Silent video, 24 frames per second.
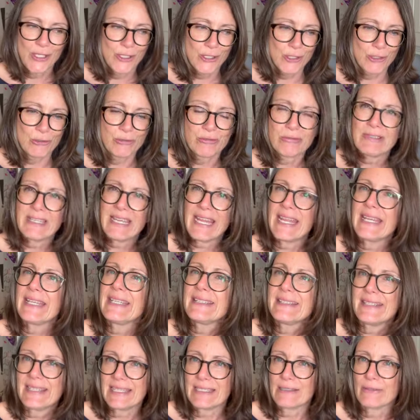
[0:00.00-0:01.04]

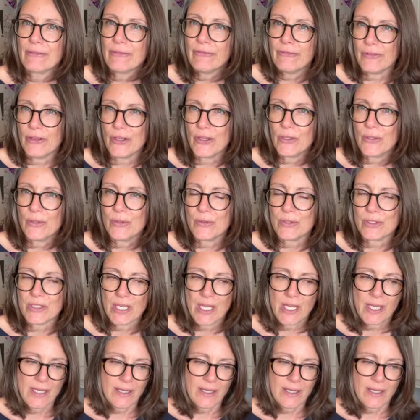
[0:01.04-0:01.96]
creating food